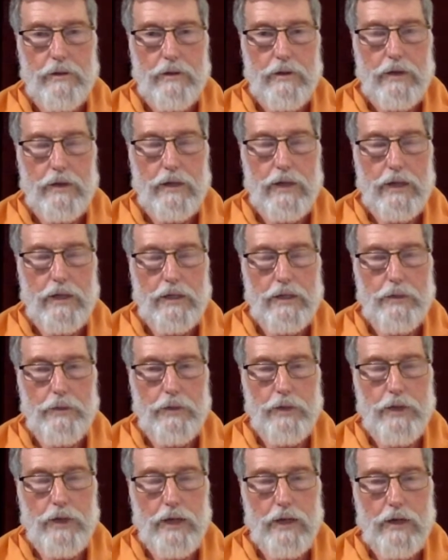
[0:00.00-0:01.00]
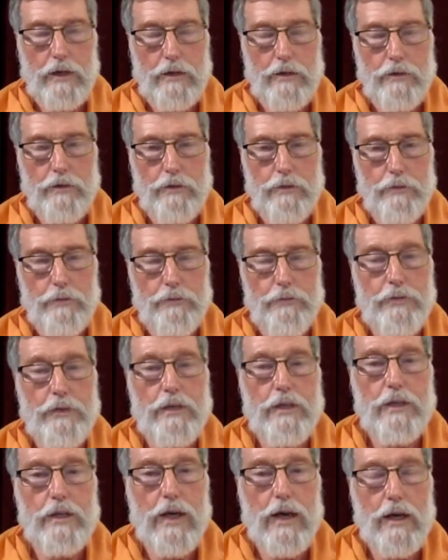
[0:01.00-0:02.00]
It has to be taken to
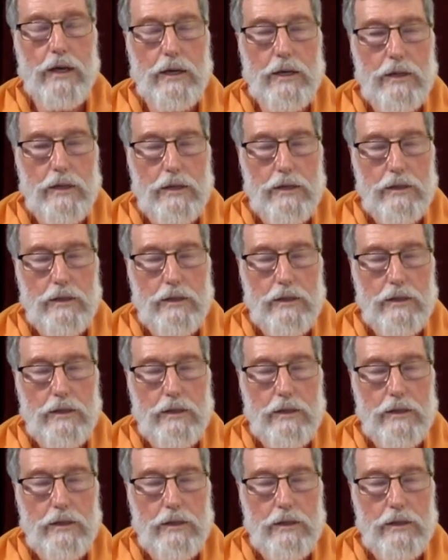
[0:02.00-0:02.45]
vijnana.